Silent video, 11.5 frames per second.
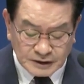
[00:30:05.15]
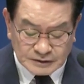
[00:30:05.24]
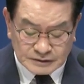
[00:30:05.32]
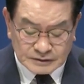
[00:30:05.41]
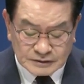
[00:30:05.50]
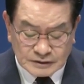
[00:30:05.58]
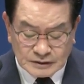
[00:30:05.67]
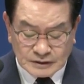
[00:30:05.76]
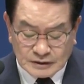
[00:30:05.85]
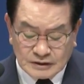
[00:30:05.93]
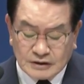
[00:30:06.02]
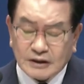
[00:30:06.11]
What would you
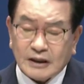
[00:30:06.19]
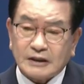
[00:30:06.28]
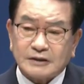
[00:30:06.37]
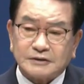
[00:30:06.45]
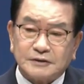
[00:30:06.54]
have done?